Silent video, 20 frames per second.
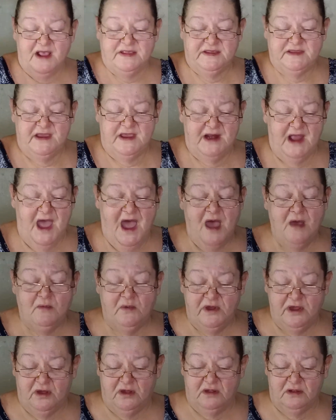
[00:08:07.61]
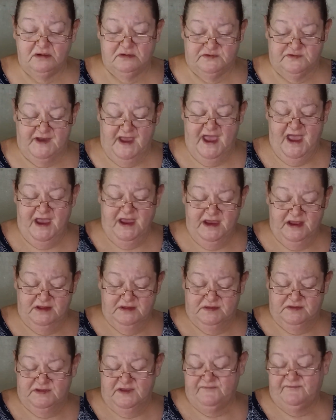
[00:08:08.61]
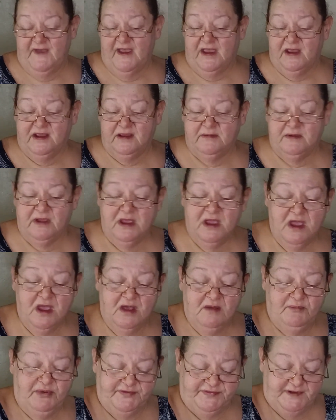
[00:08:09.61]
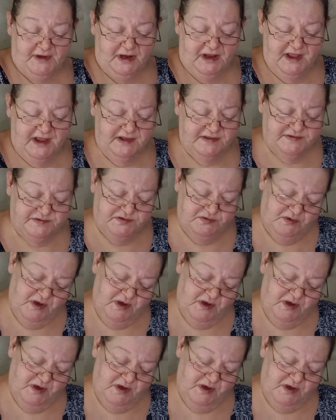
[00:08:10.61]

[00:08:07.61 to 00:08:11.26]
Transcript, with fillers: said, I will try and see if I can put the links to